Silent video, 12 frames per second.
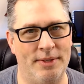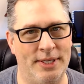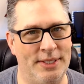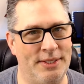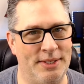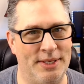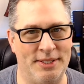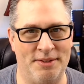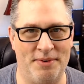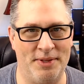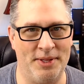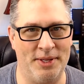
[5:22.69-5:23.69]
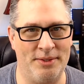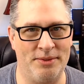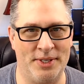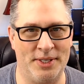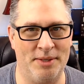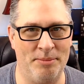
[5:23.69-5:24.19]
It's a fun little
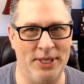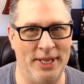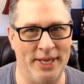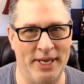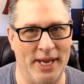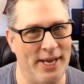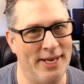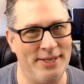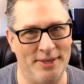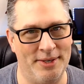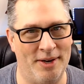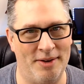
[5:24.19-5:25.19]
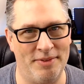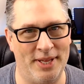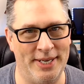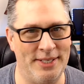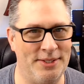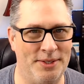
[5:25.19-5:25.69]
trick to be like, hey, turn off
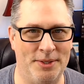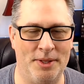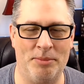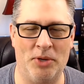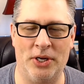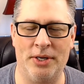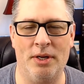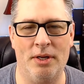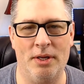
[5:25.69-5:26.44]
lights, turn them on.